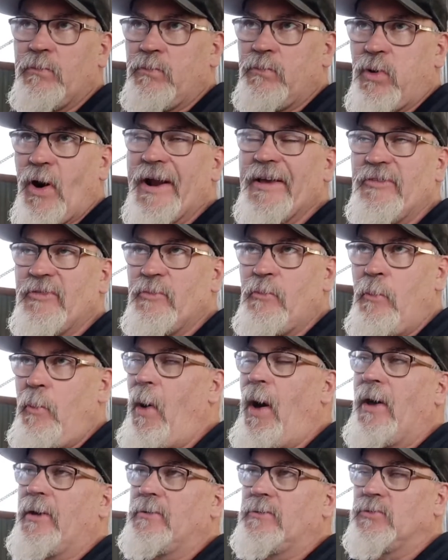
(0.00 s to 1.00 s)
brakes,
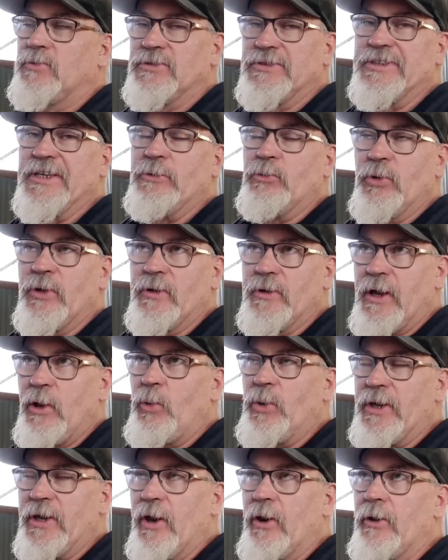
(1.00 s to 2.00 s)
but we'll see how
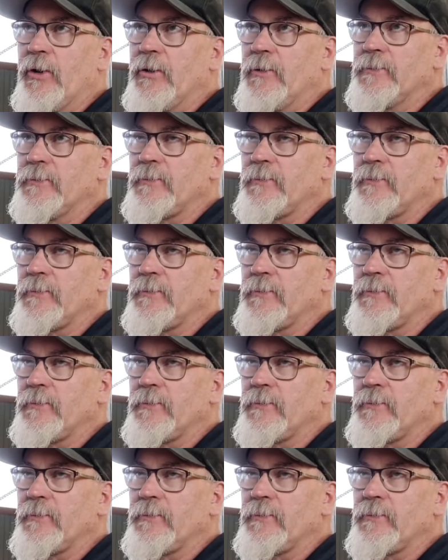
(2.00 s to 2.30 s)
we go.